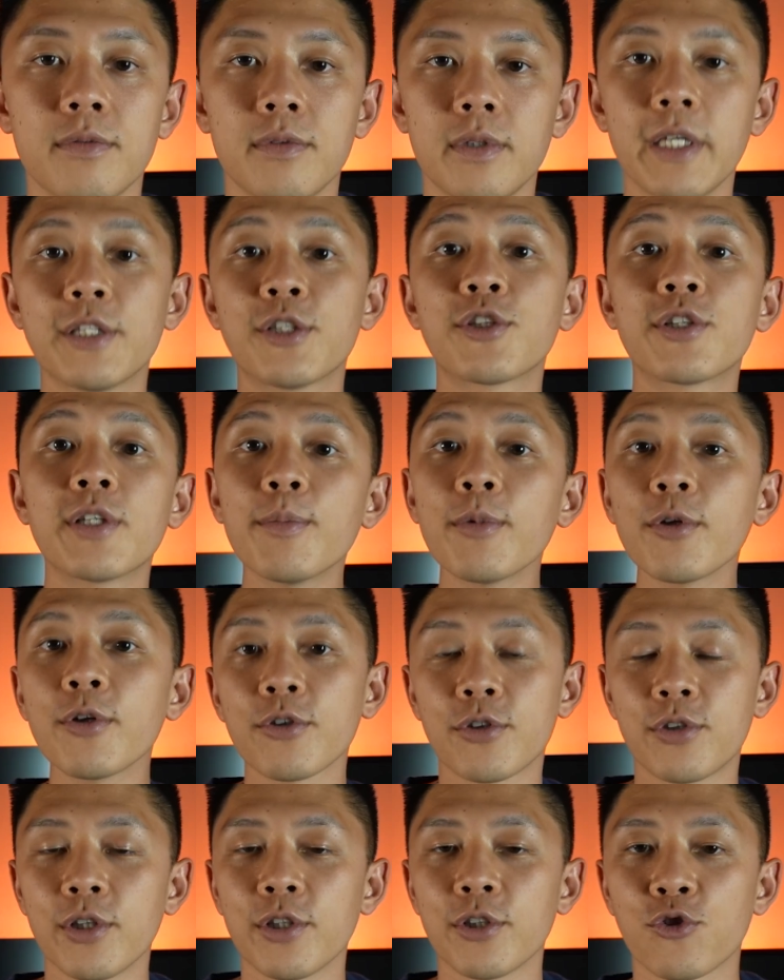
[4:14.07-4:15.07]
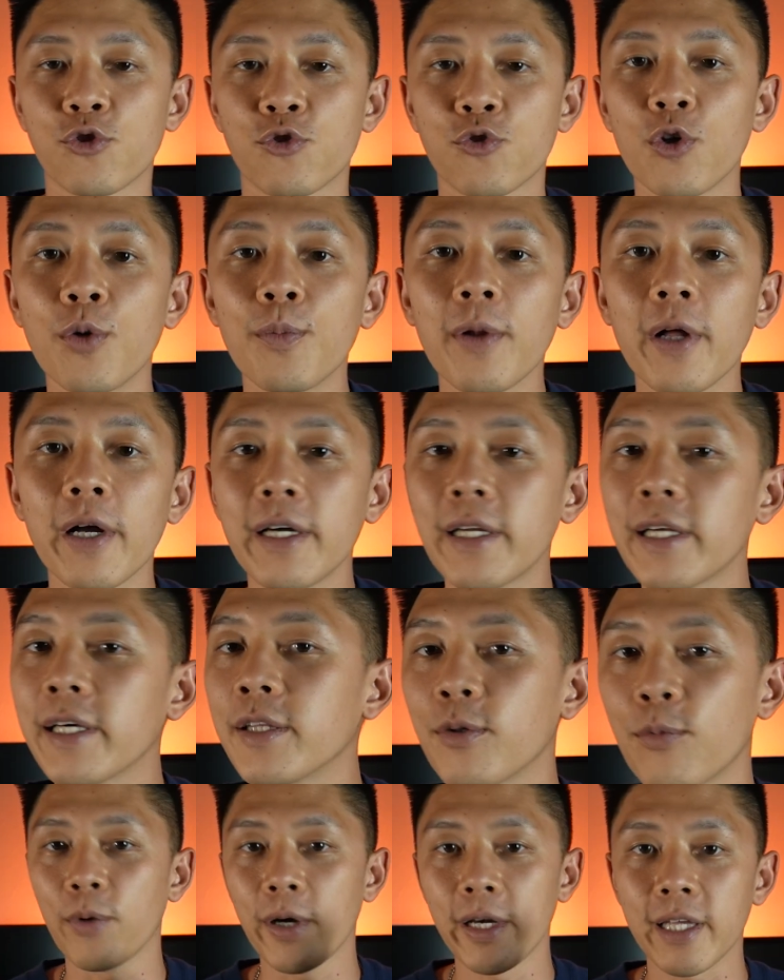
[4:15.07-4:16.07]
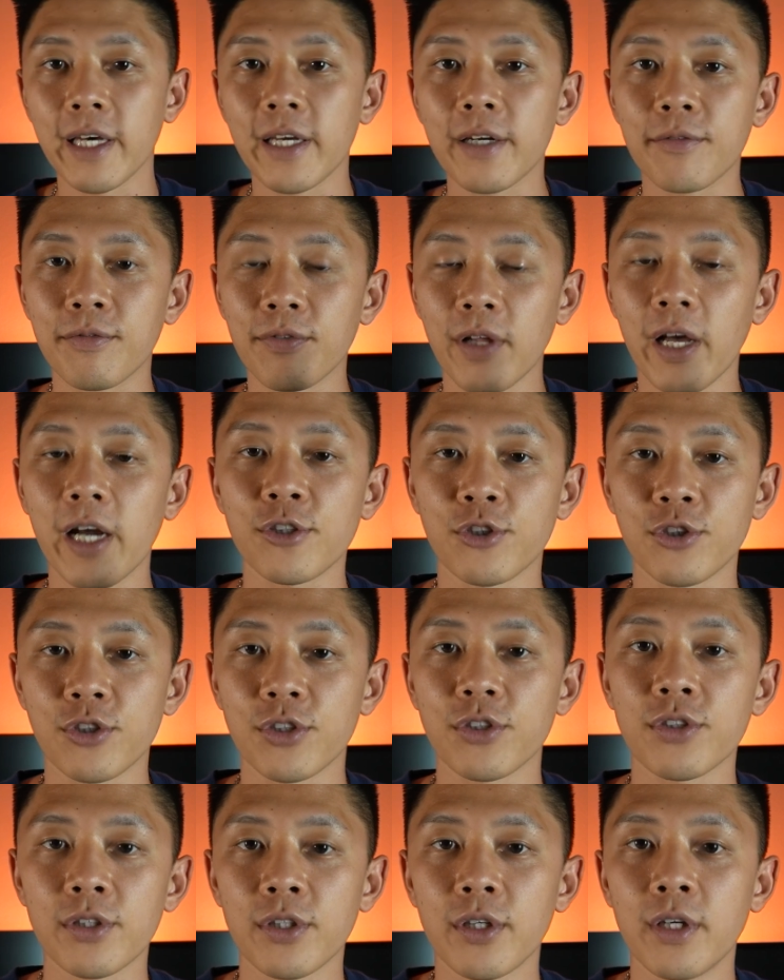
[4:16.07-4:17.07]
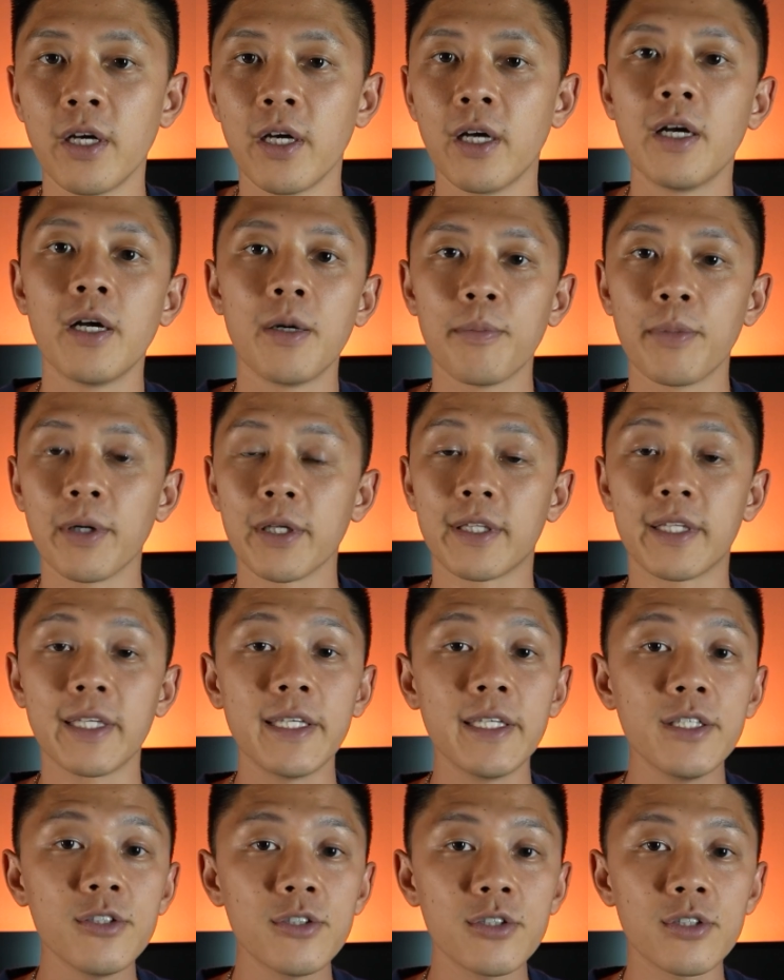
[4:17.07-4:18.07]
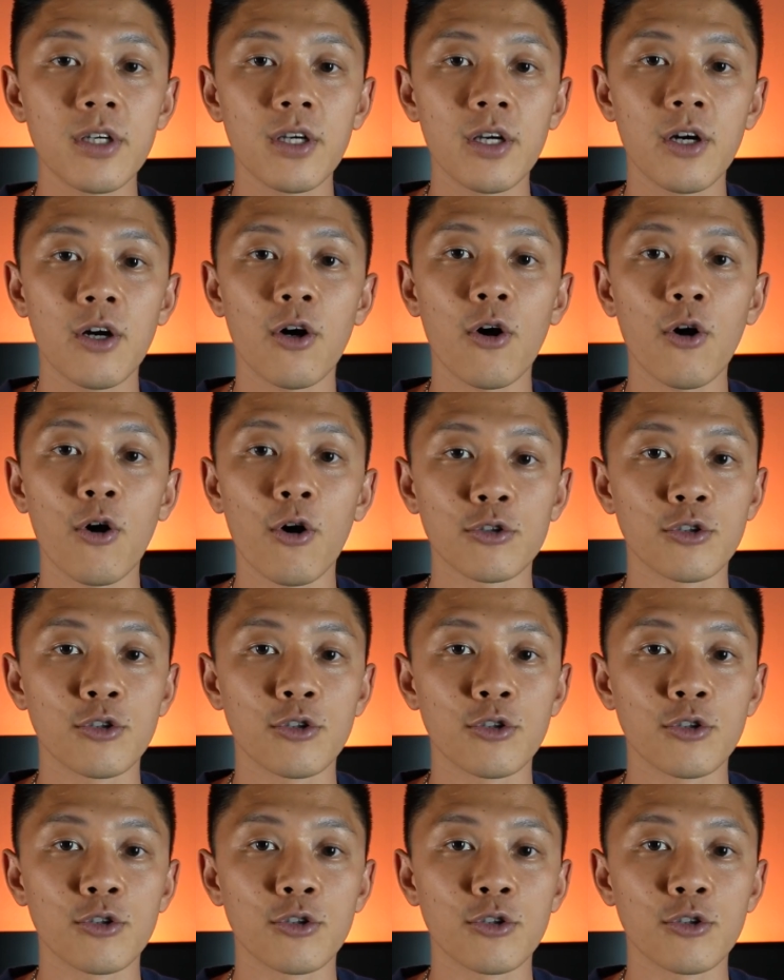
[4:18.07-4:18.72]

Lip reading: It's similar to a strobe light in the way that it flashes, but these are